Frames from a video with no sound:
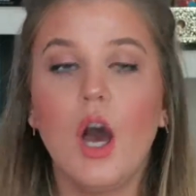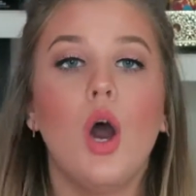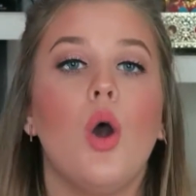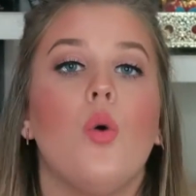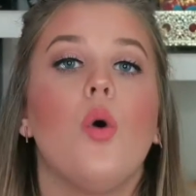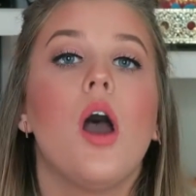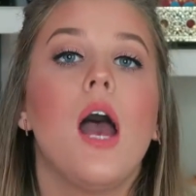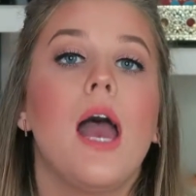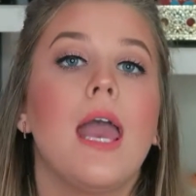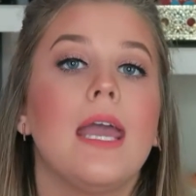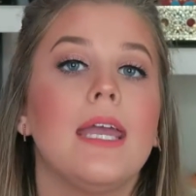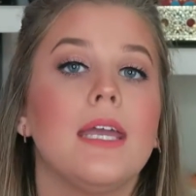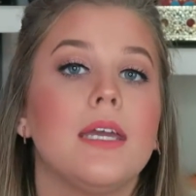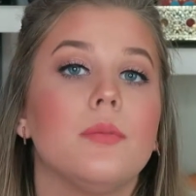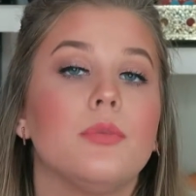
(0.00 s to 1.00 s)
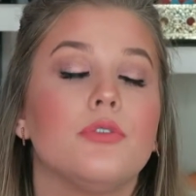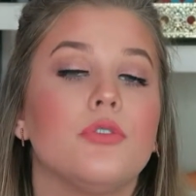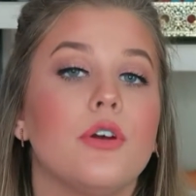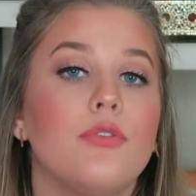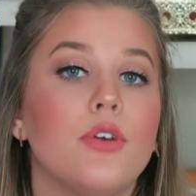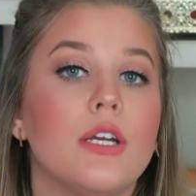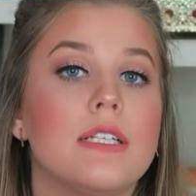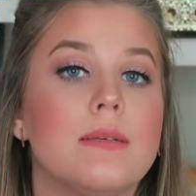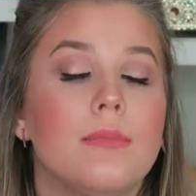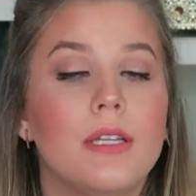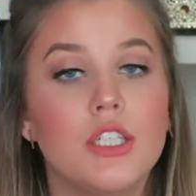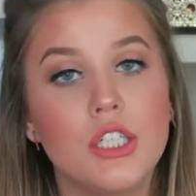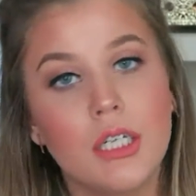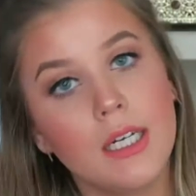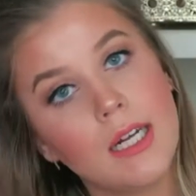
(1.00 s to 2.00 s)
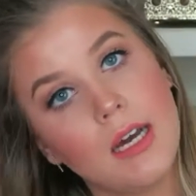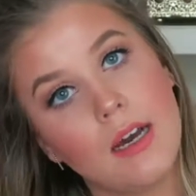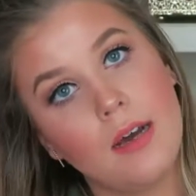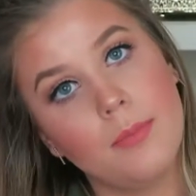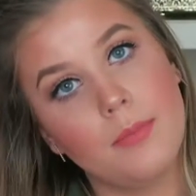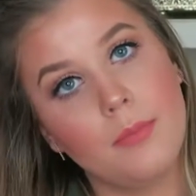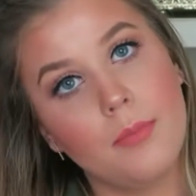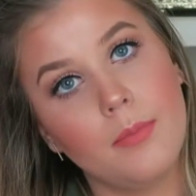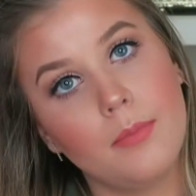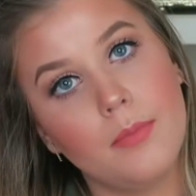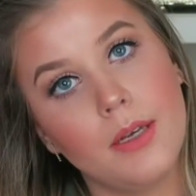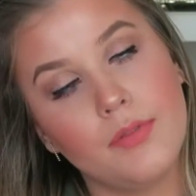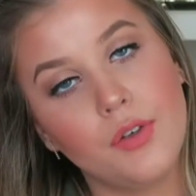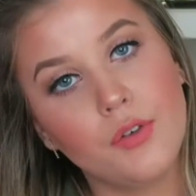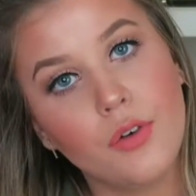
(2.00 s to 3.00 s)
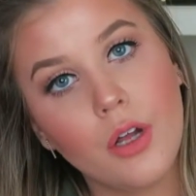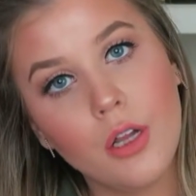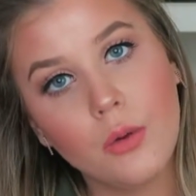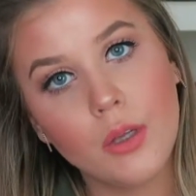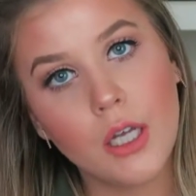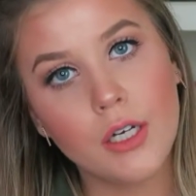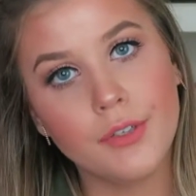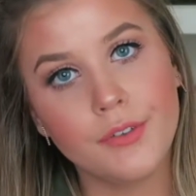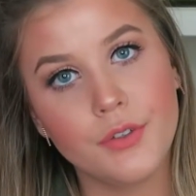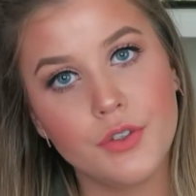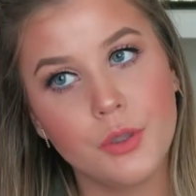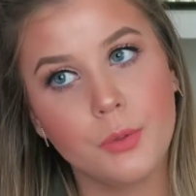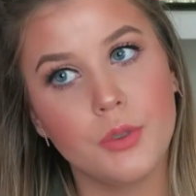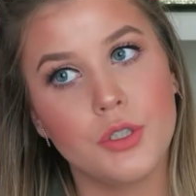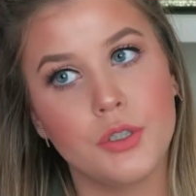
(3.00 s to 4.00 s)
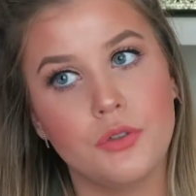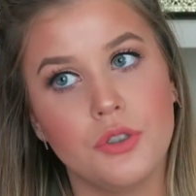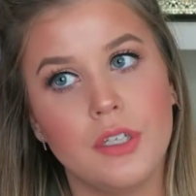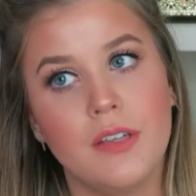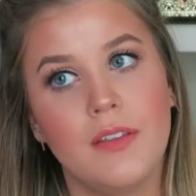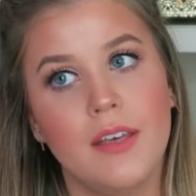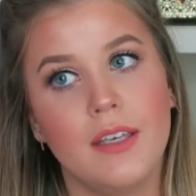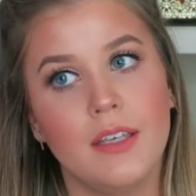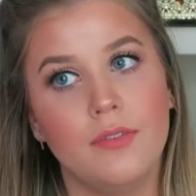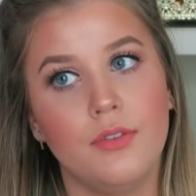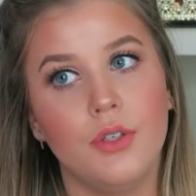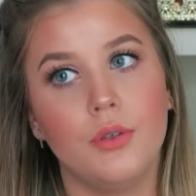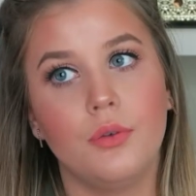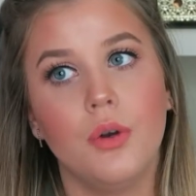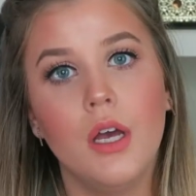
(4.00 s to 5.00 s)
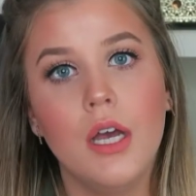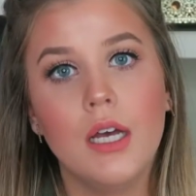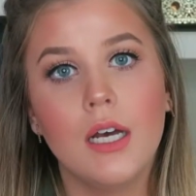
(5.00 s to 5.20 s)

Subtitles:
Oh, and before I forget to mention, if you follow a lot of YouTubers, usually they give you